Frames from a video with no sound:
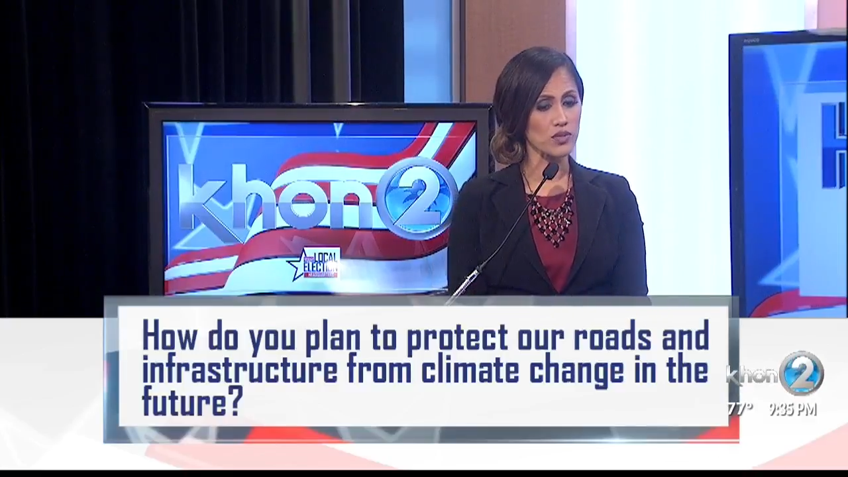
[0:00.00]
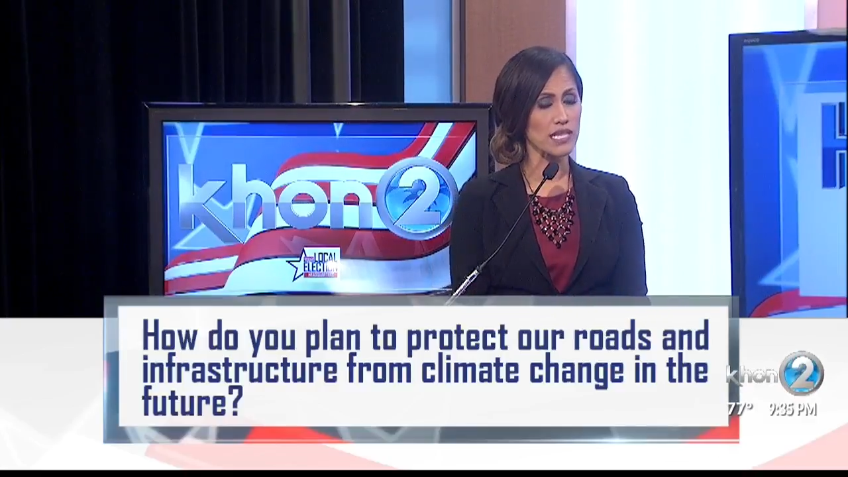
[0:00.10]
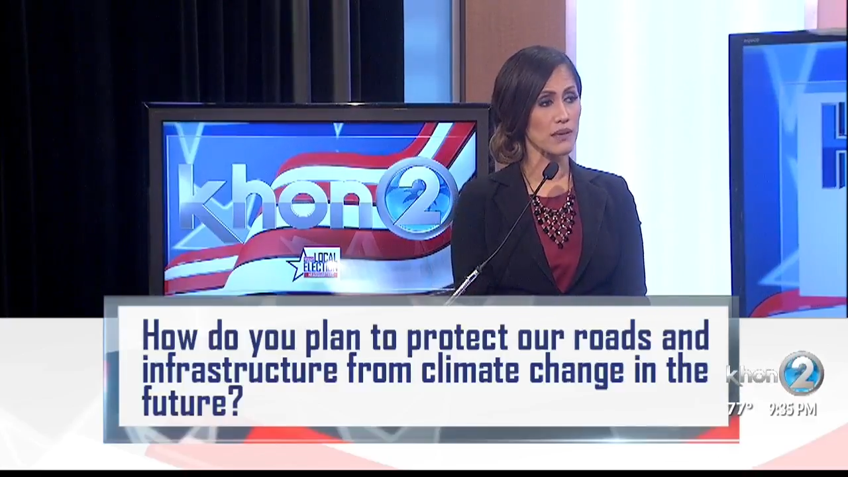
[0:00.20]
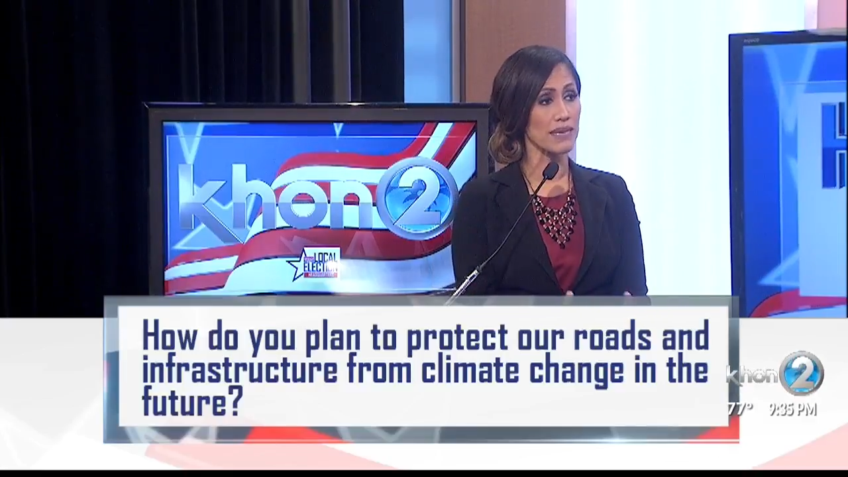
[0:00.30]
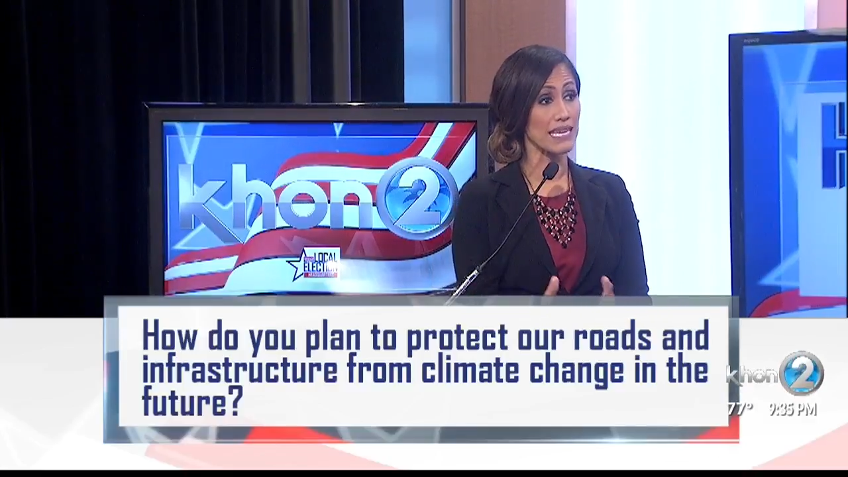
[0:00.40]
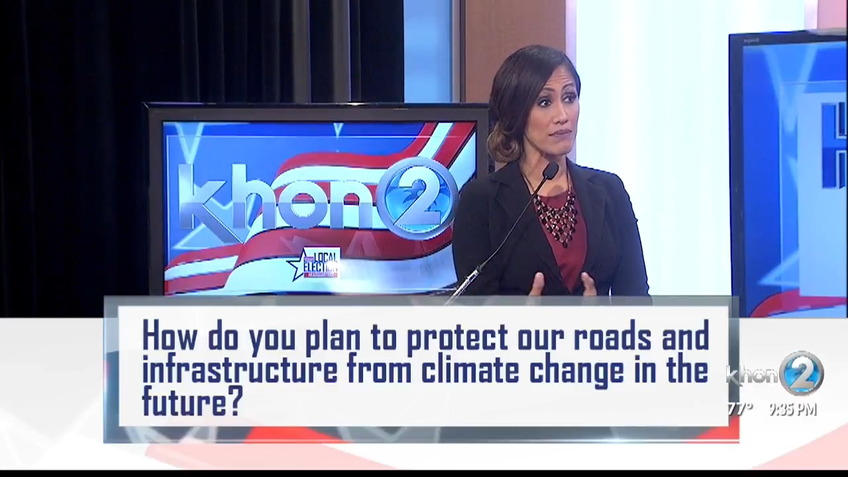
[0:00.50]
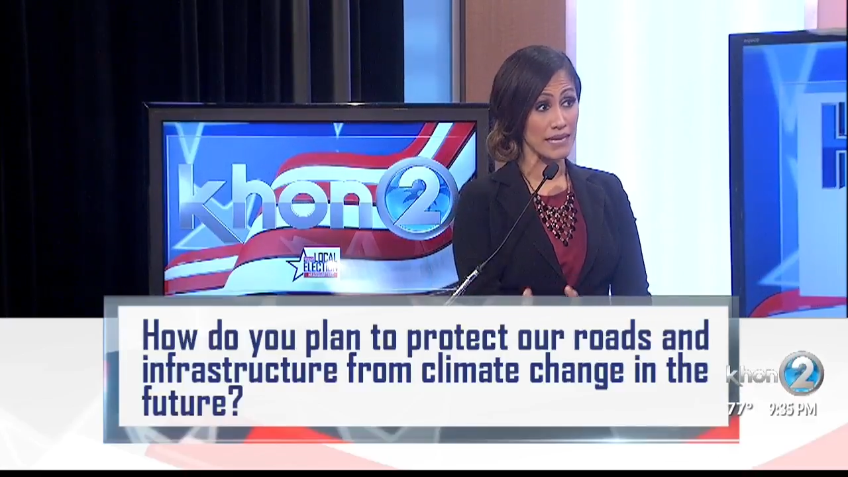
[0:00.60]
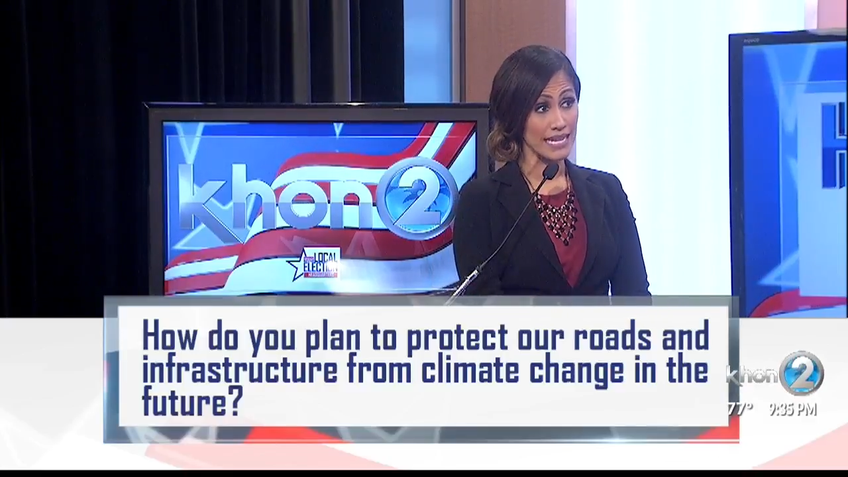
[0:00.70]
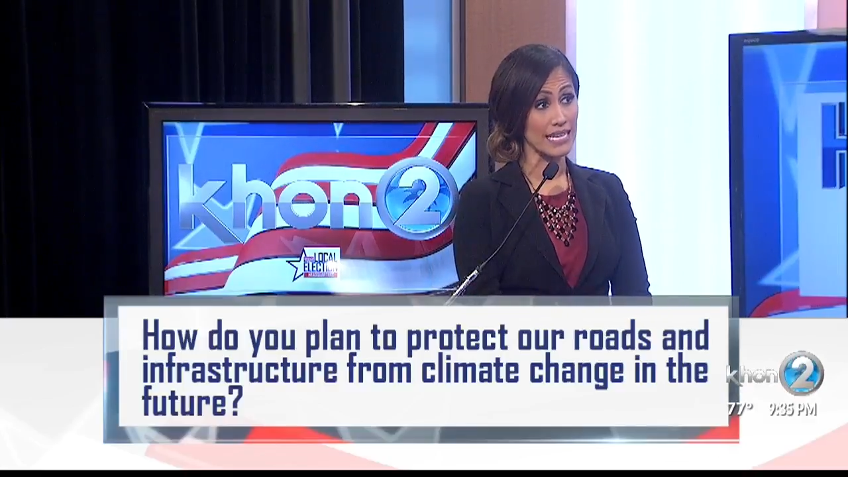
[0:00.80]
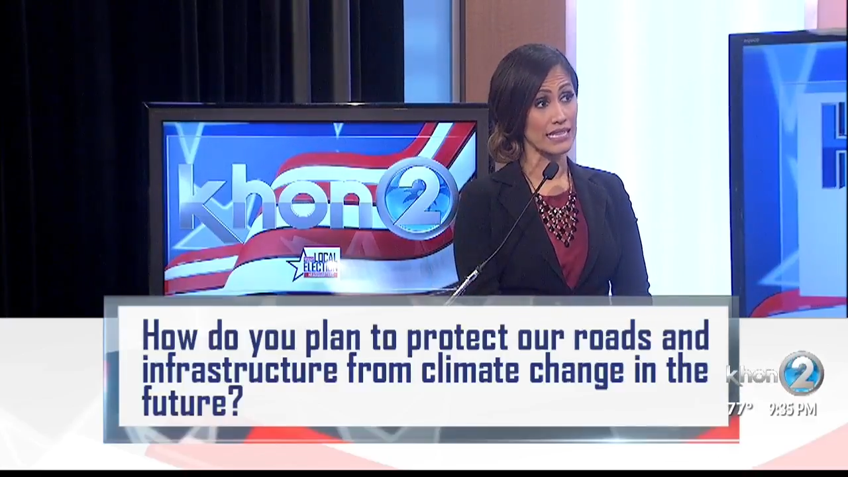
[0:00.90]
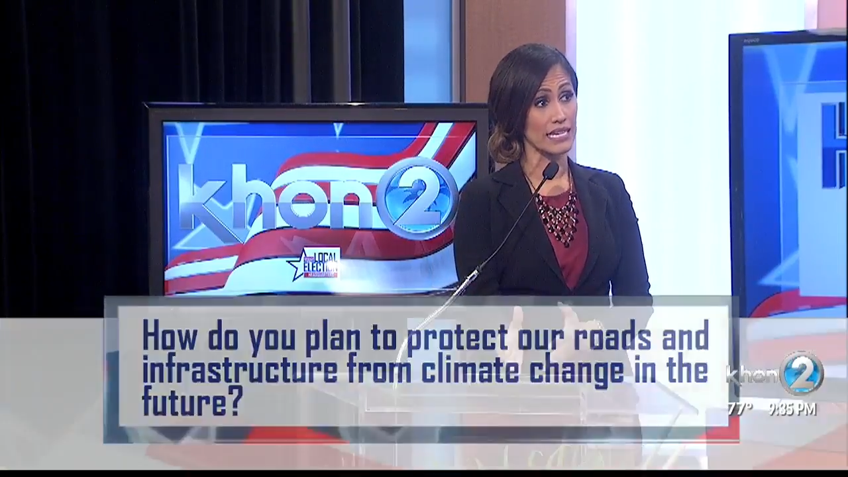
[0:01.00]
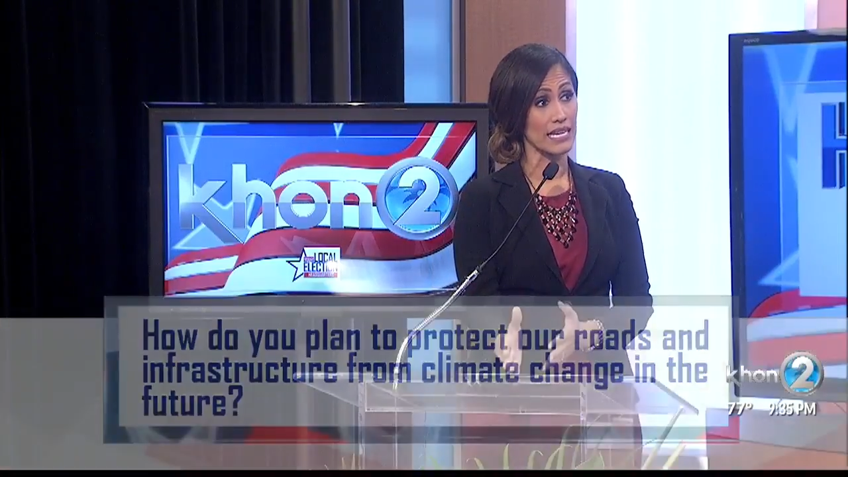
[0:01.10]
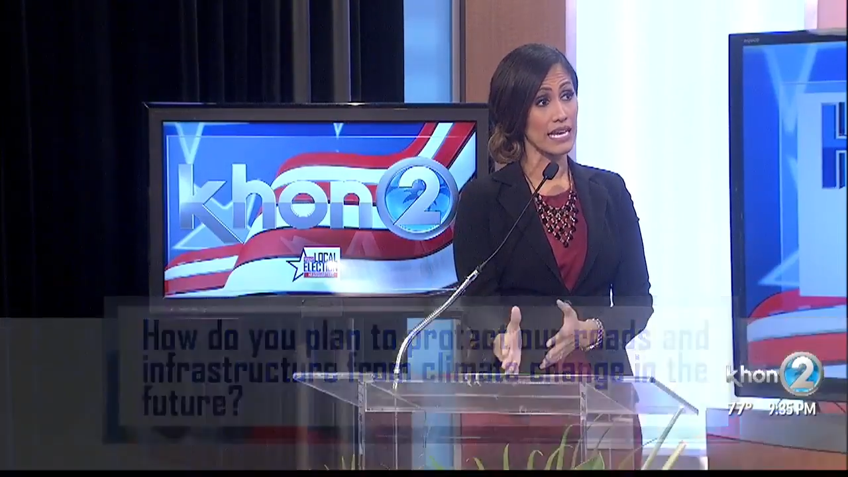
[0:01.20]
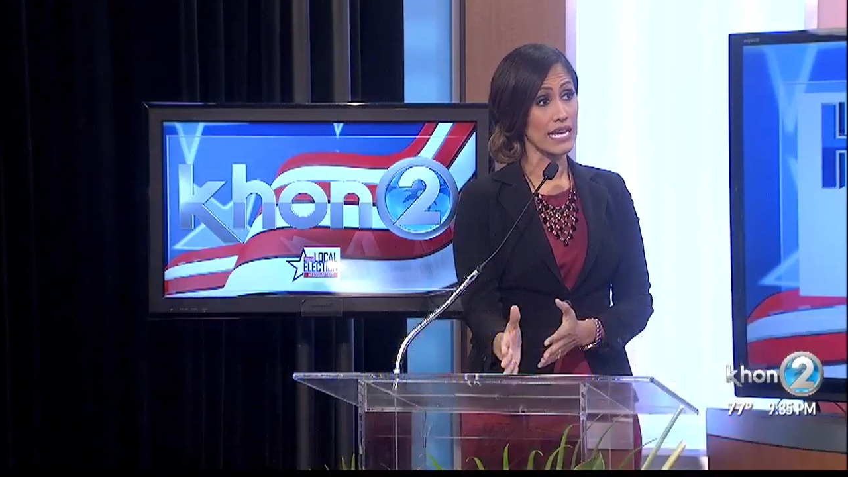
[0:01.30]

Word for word: them immediately